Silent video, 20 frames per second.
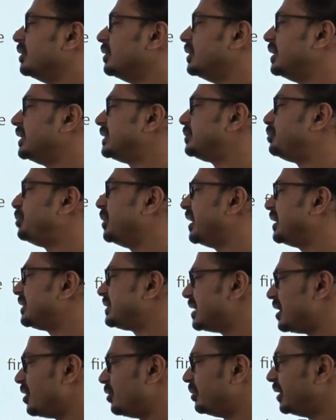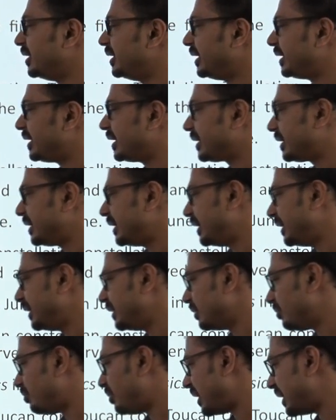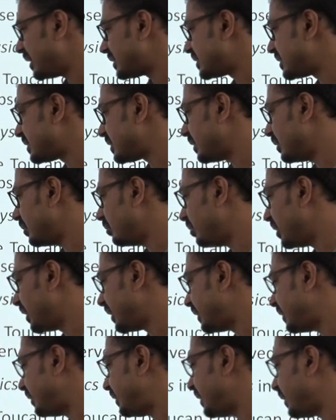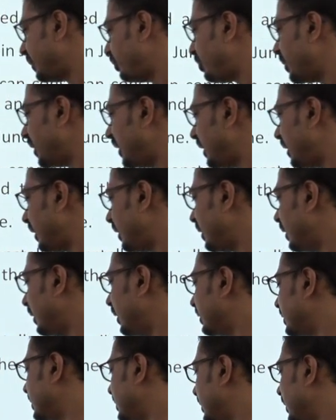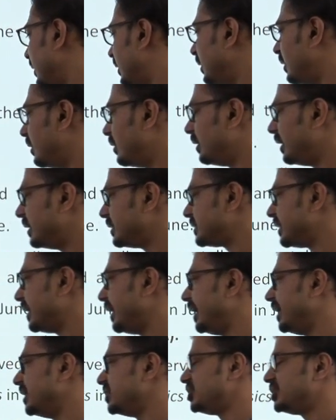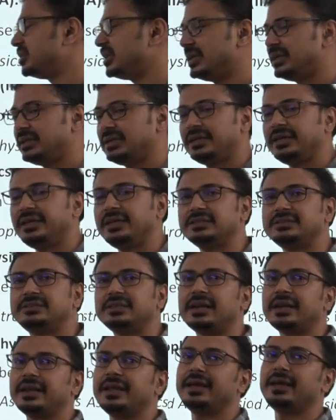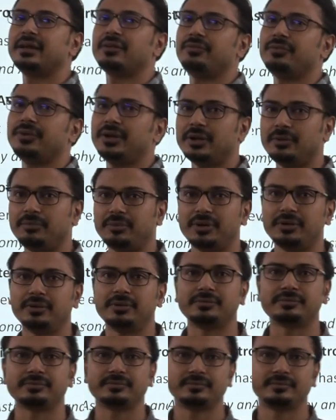These pairs have been detected in the past, but triple, uh, let's say A G N, is a rare phenomenon.